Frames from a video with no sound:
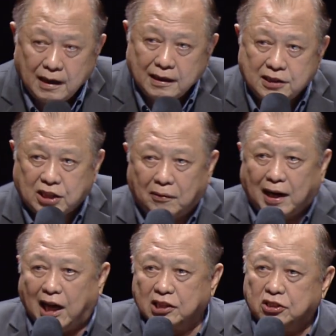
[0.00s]
shall I
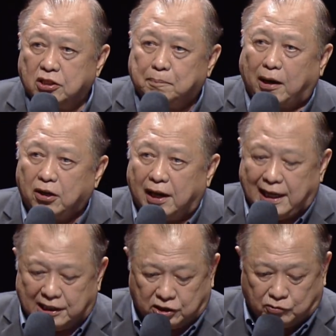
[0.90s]
ask you to bow your
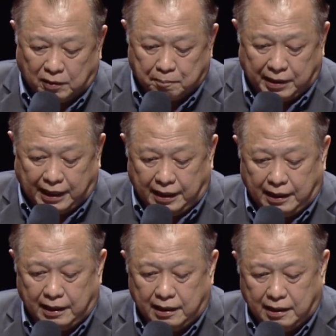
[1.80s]
heads with
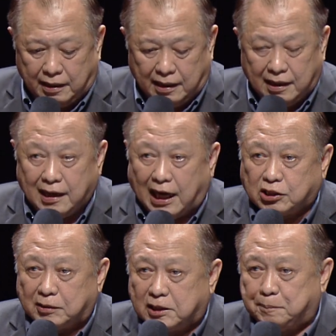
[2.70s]
me
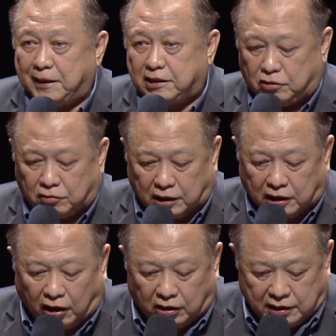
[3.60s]
as we speak to the
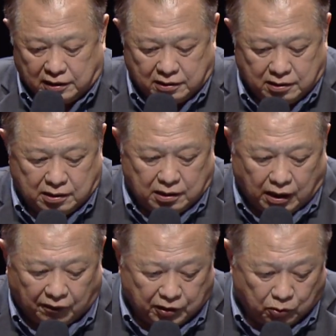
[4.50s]
God
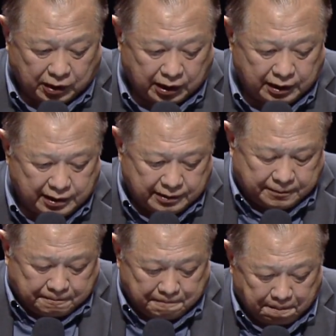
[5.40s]
of the Word?
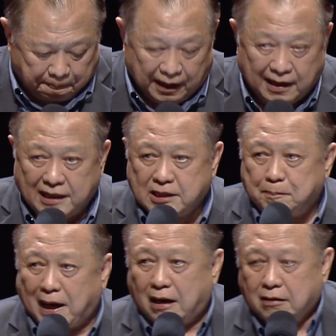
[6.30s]
Let's
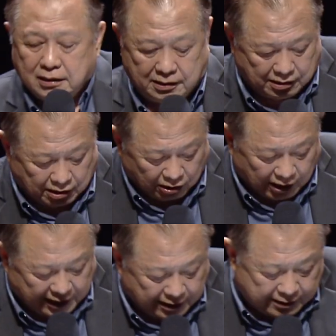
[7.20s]
bow our
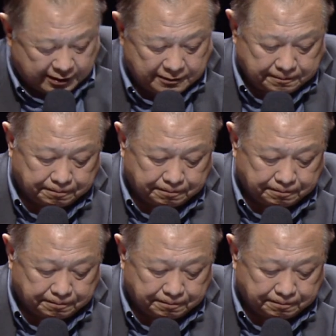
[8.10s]
heads.